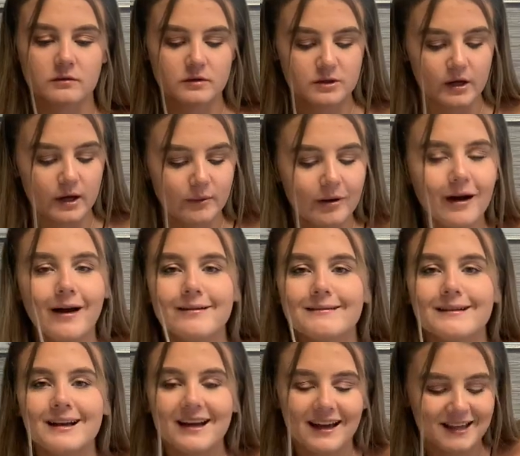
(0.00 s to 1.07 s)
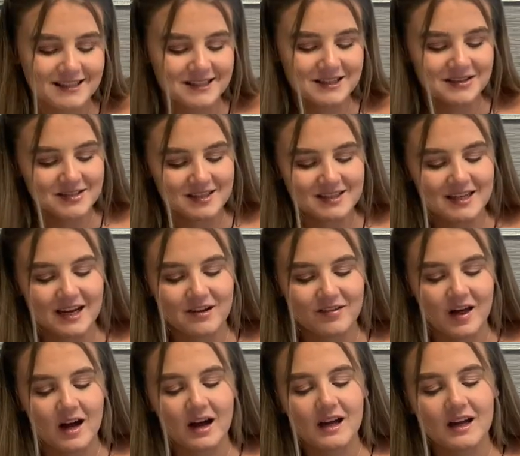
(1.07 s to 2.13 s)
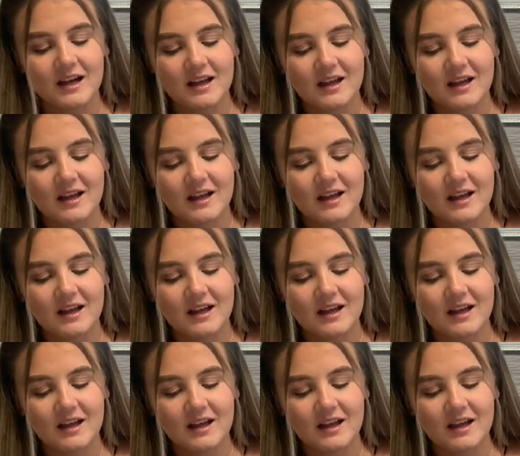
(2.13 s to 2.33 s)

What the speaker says: so excuse the state of that.